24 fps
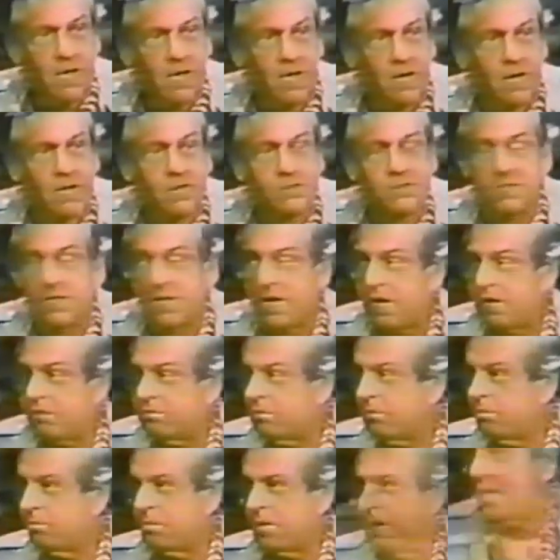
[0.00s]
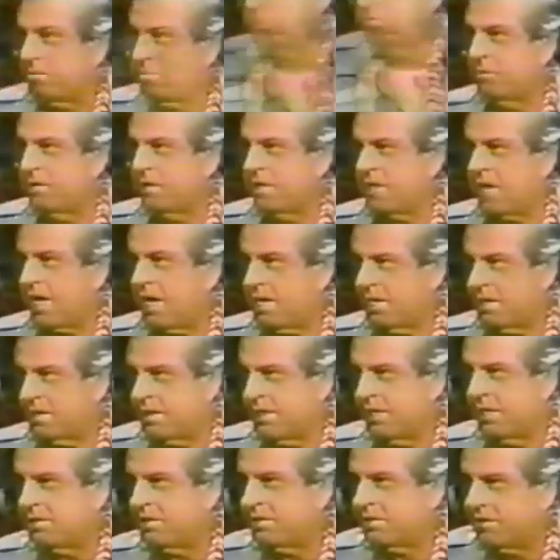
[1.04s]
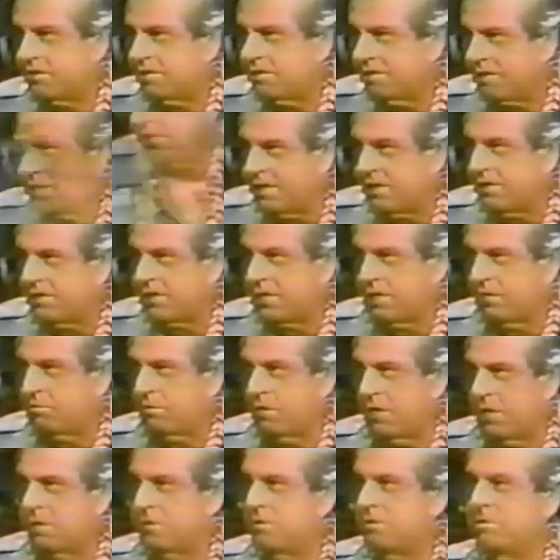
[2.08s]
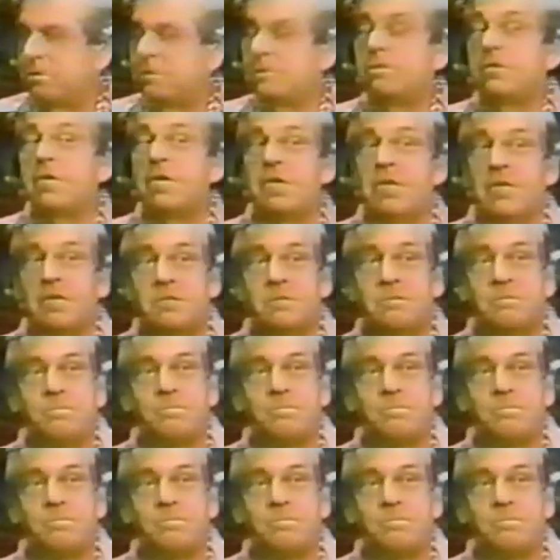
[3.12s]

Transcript: I said, I have no problem with the IRS. And he said, well, you do now.